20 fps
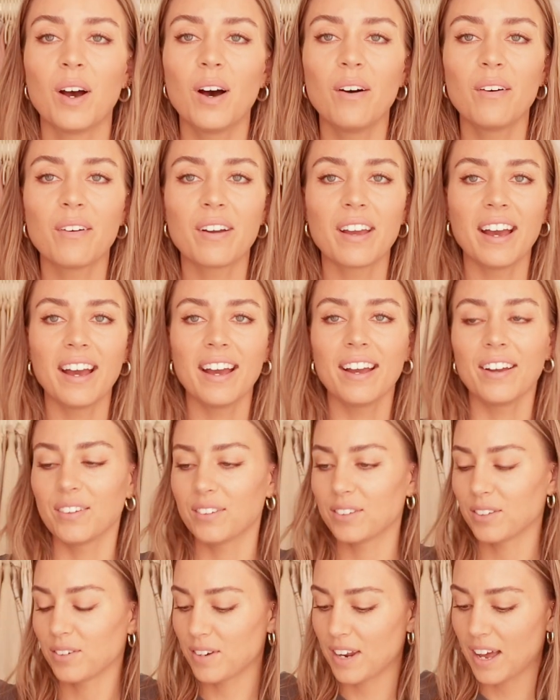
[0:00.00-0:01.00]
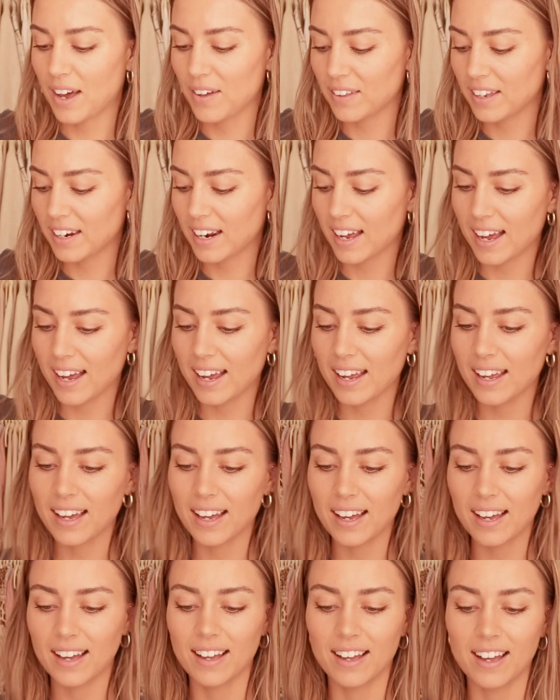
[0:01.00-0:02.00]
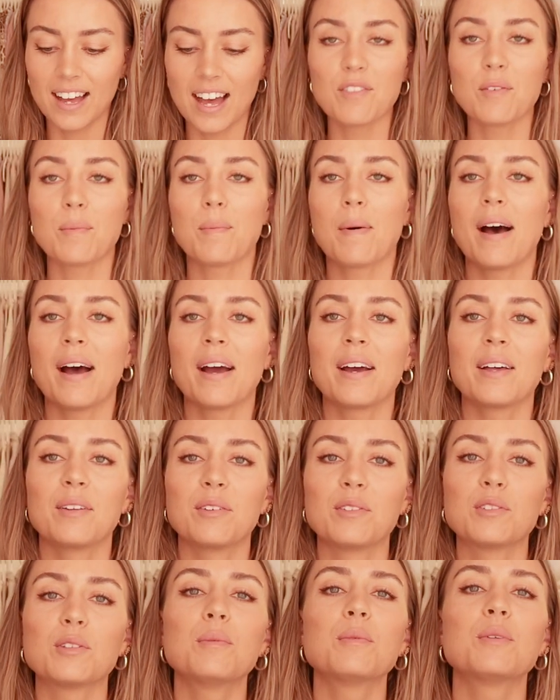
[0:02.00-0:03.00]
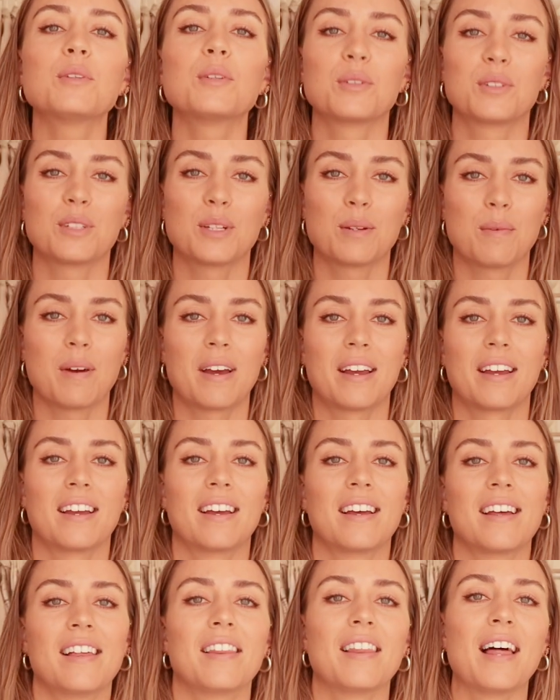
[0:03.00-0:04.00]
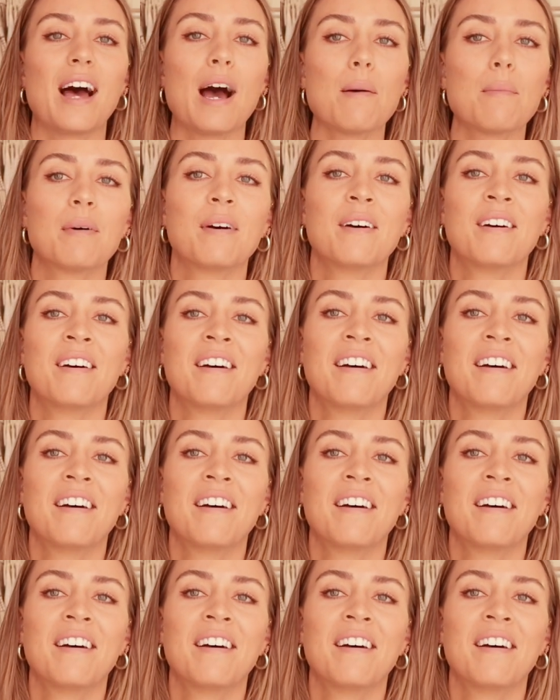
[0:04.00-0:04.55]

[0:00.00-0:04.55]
Okay, so now that I uh, have a pile of swimsuits in my lap,